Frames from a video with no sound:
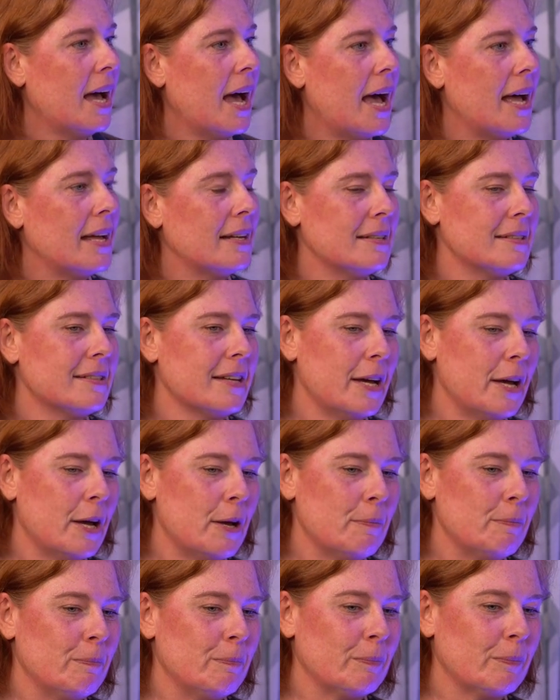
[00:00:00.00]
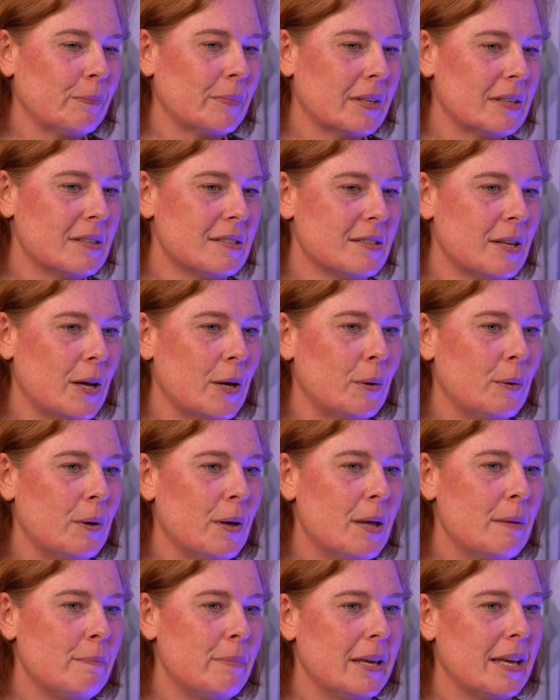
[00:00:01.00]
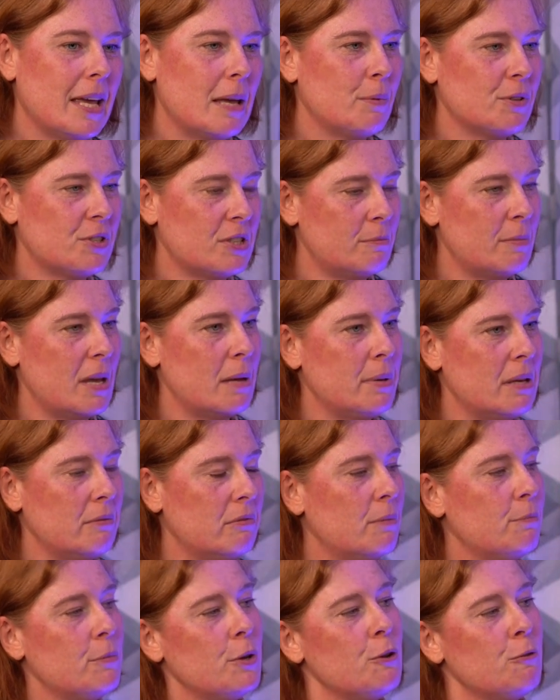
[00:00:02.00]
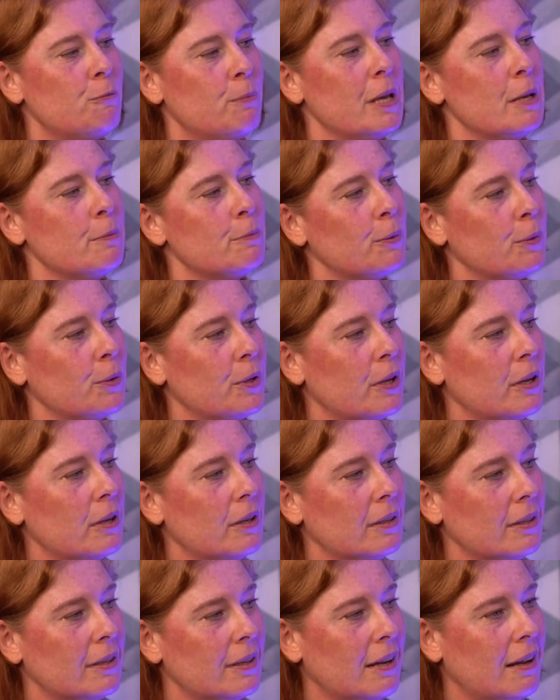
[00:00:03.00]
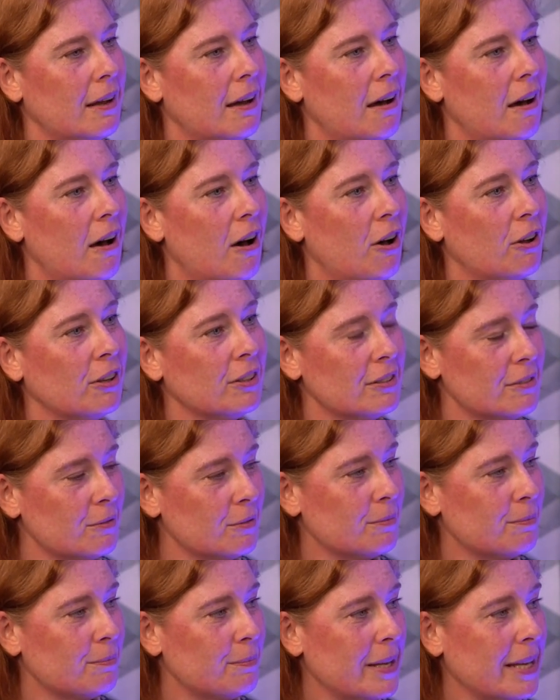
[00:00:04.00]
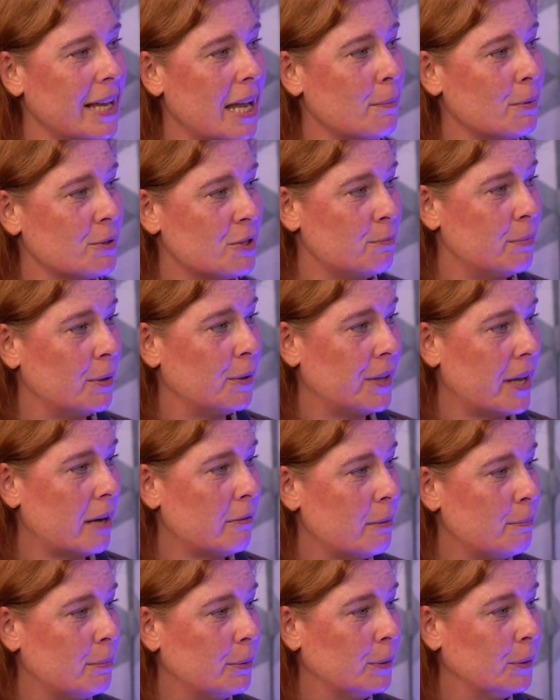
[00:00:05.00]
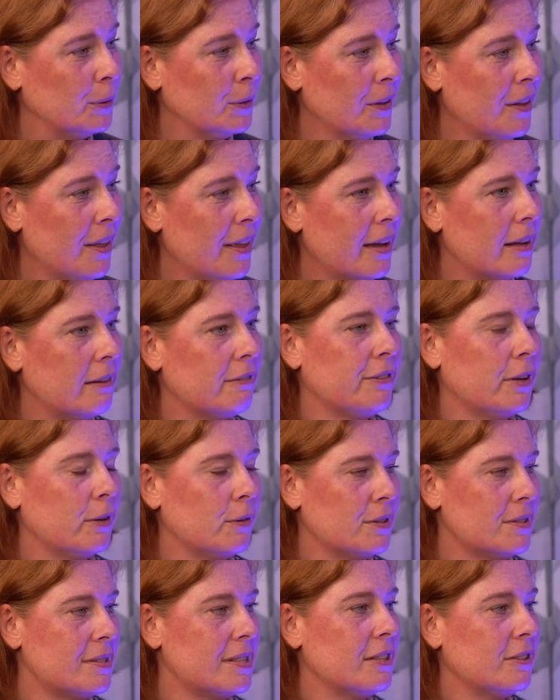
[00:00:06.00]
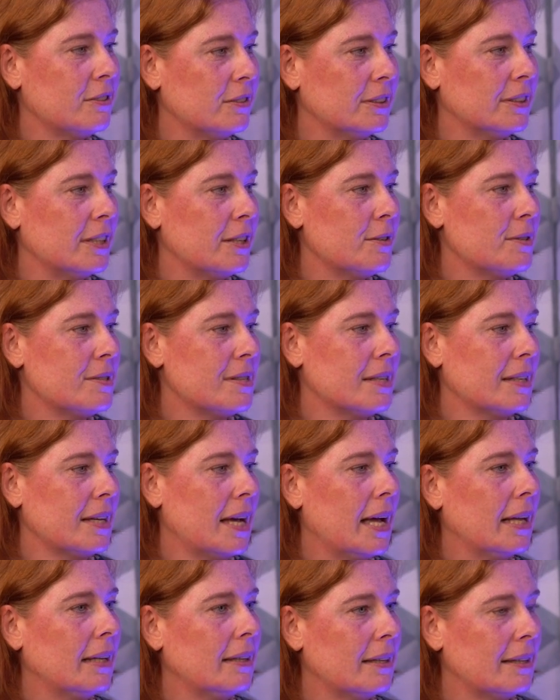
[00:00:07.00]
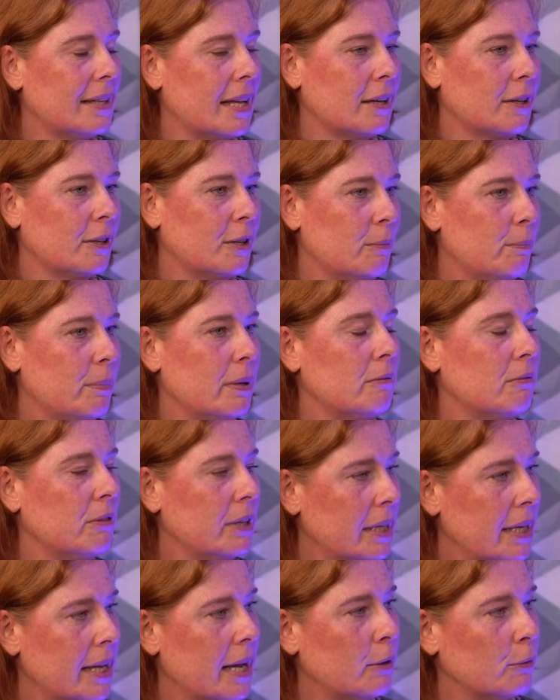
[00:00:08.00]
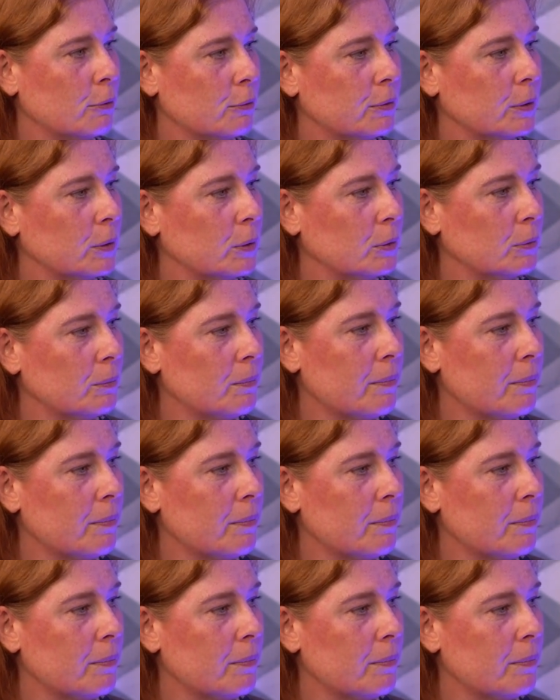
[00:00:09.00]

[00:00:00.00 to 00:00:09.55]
And so being able to maybe remove people that aren't being able to build that rapport and focusing on those that can, that could be really helpful.